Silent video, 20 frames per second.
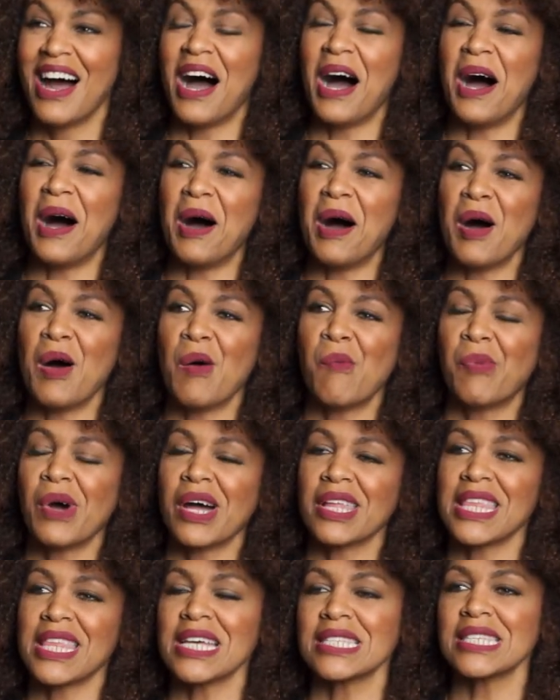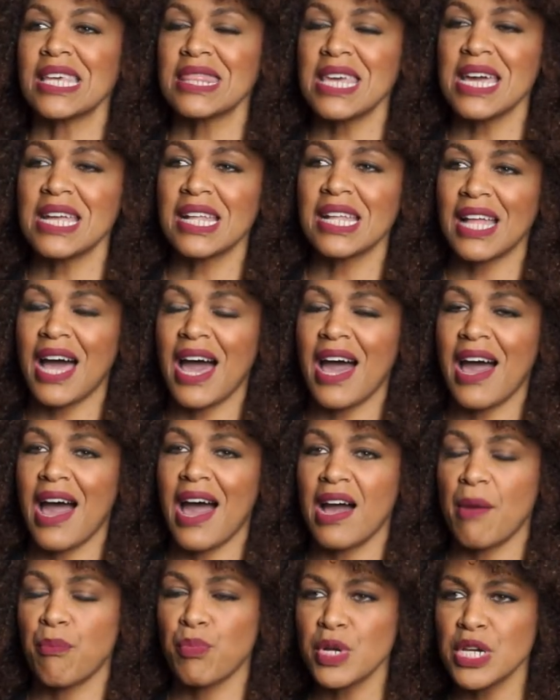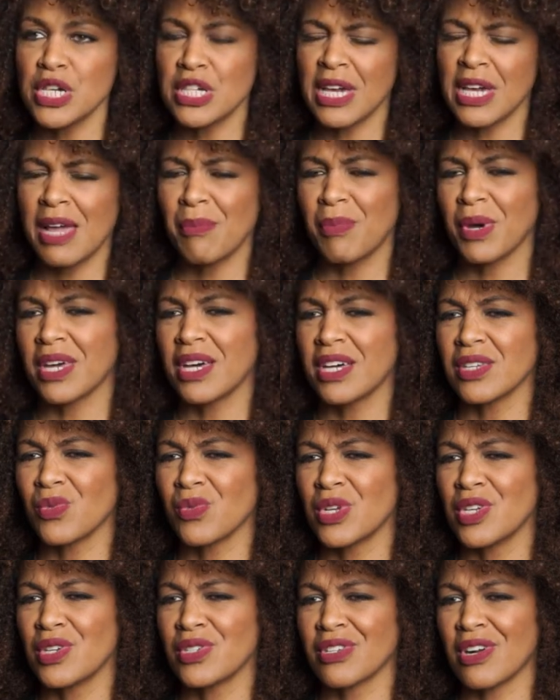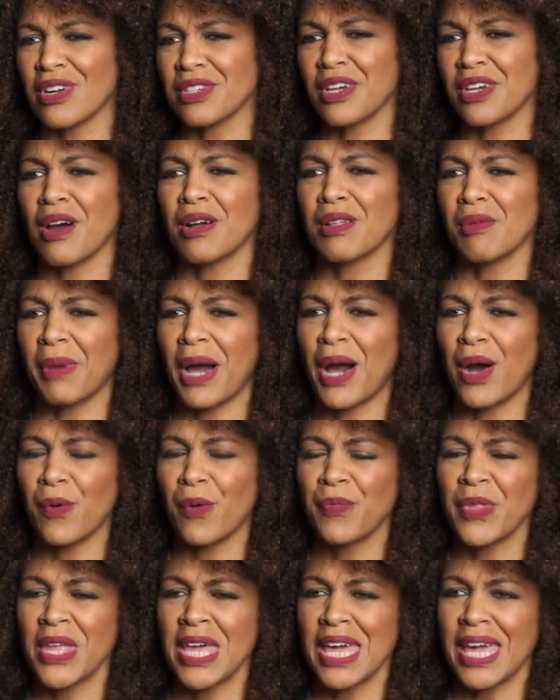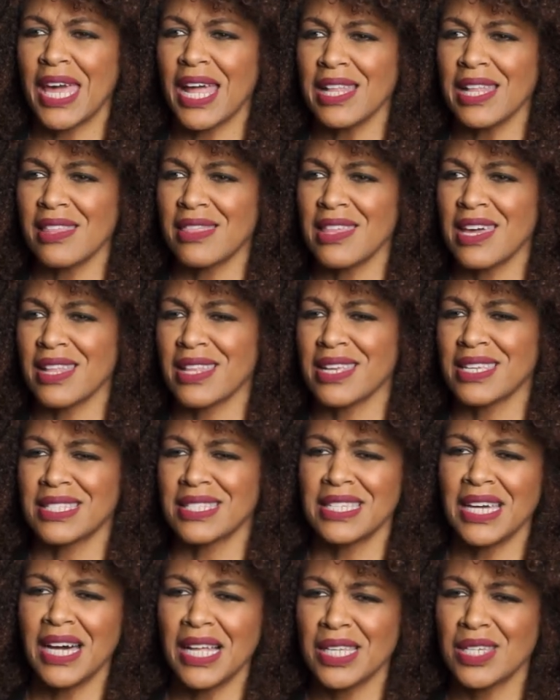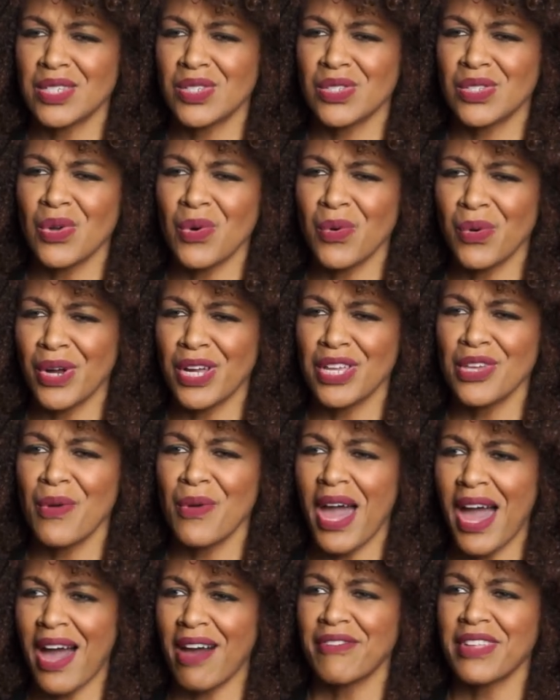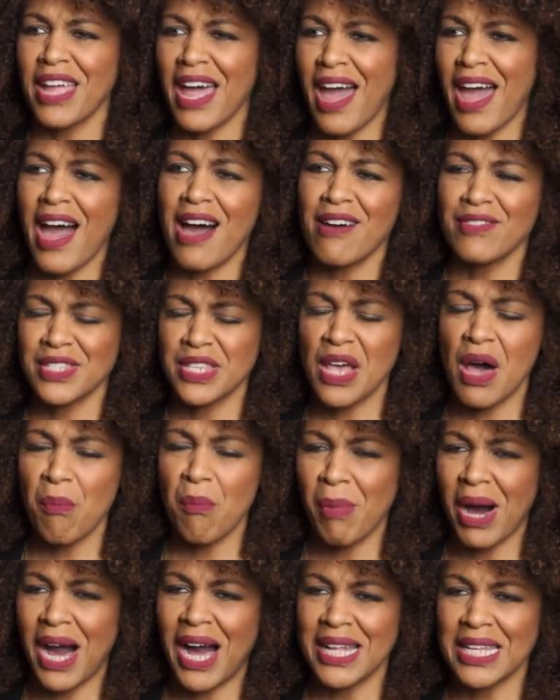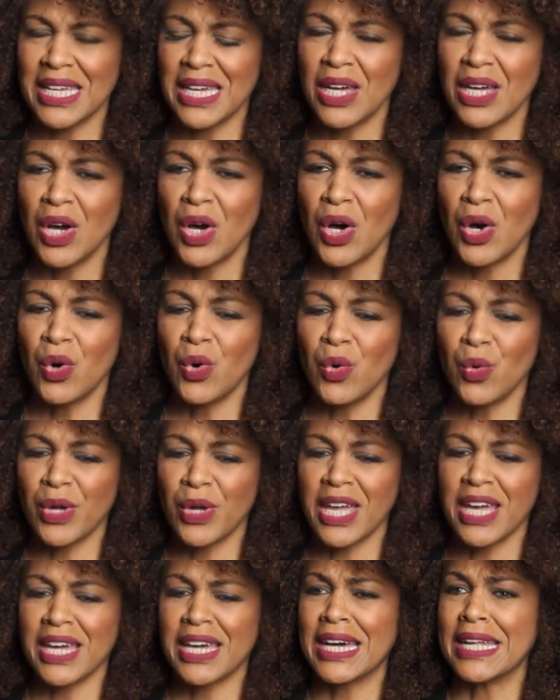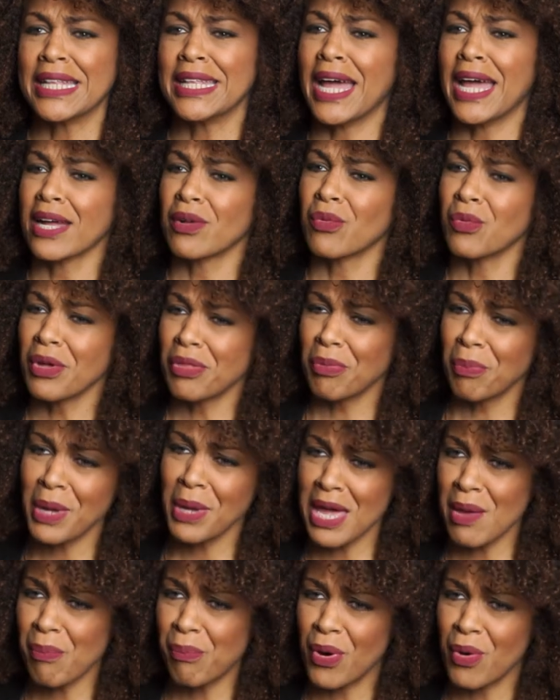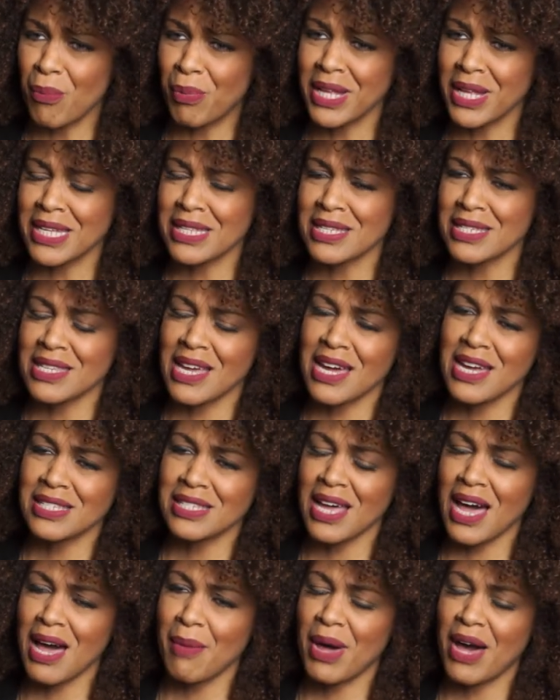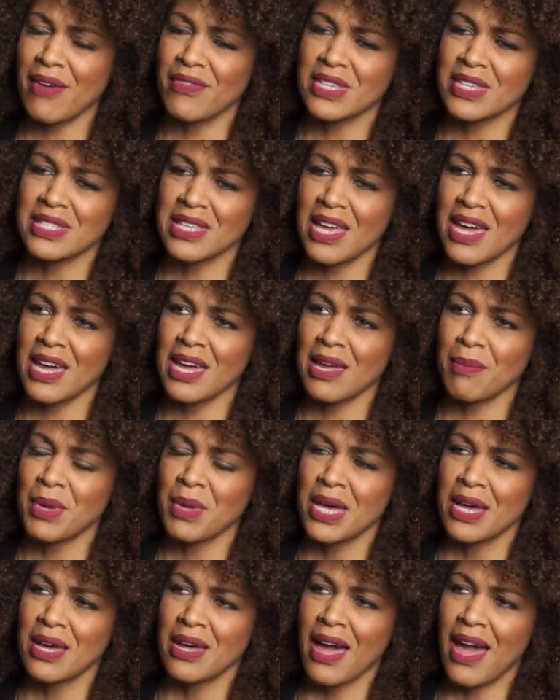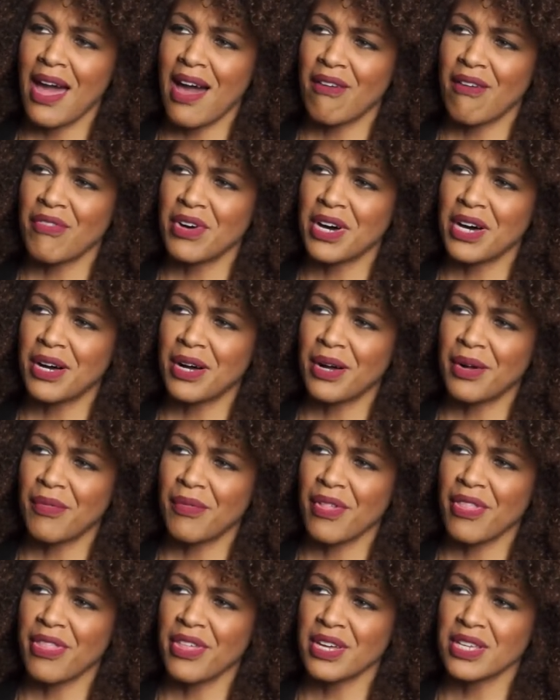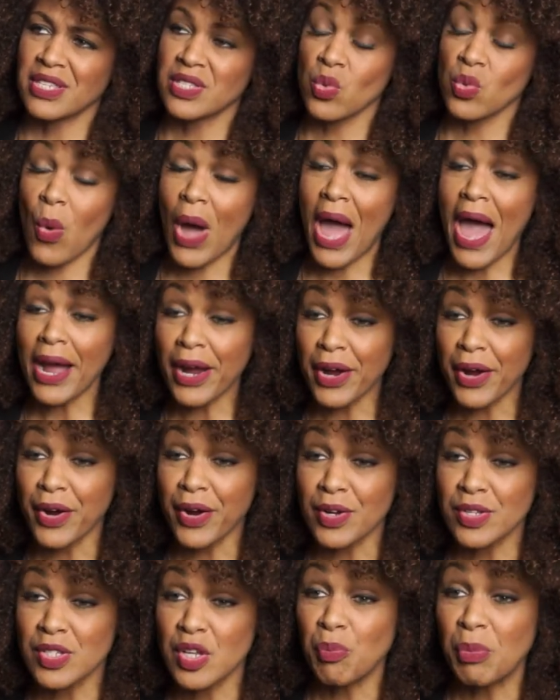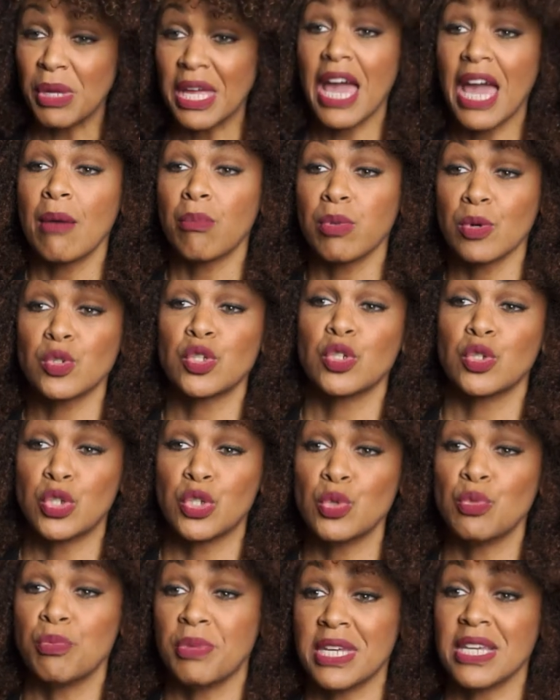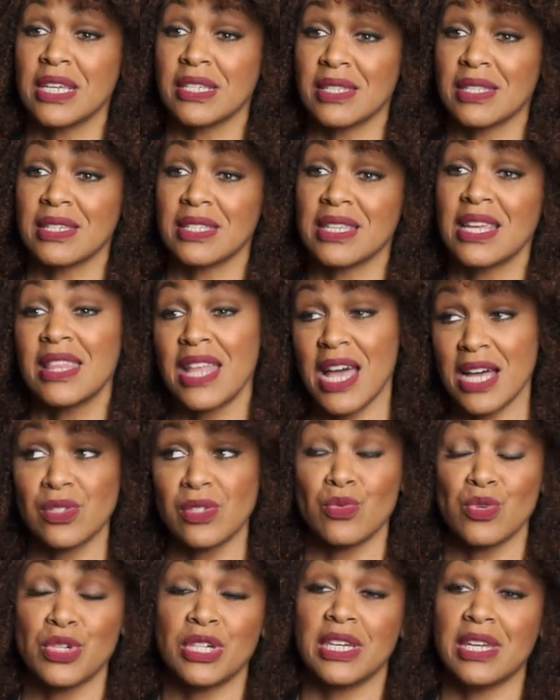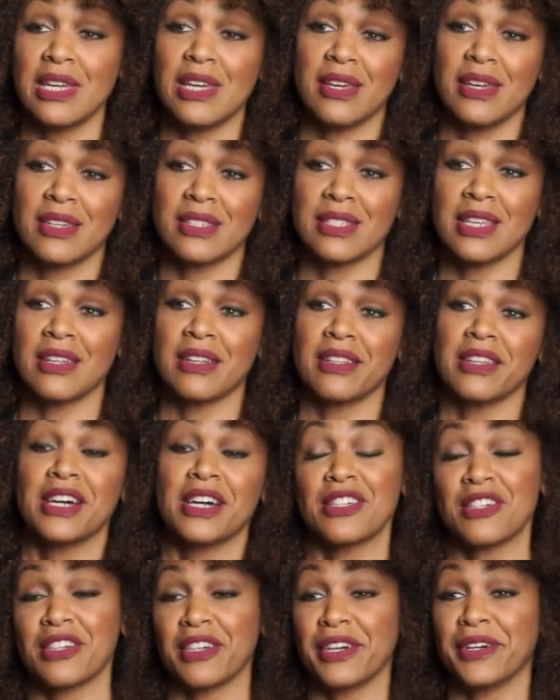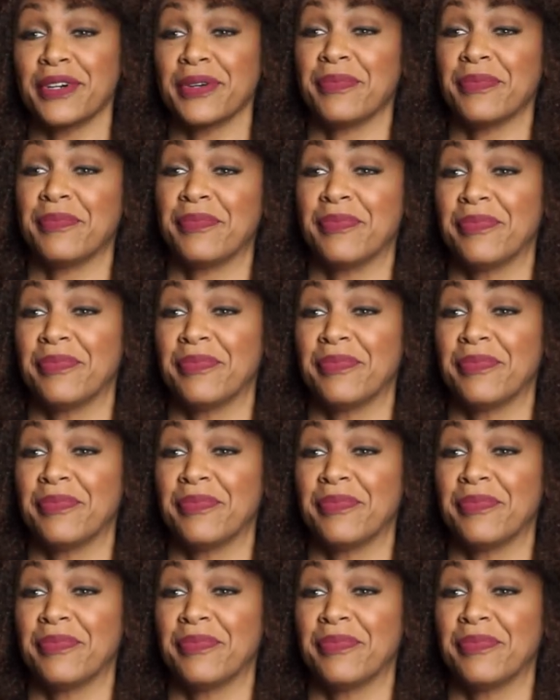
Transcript: But that's the thing that I appreciate, because when you start talking about anything that's telling story, you have to have somebody who can connect with people, but at the same time have the swagger to be able to do business. And that's who she is in a nutshell.